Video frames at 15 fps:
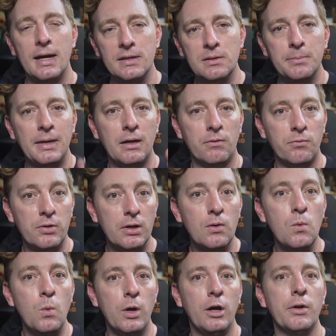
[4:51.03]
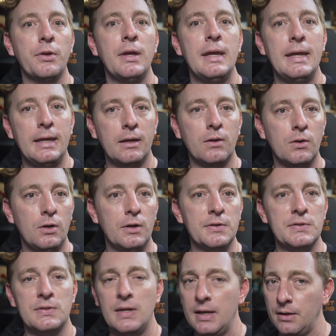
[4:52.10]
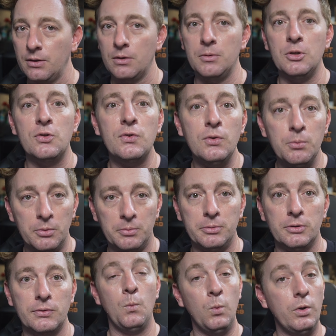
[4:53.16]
ask about real world ink costs and consumables.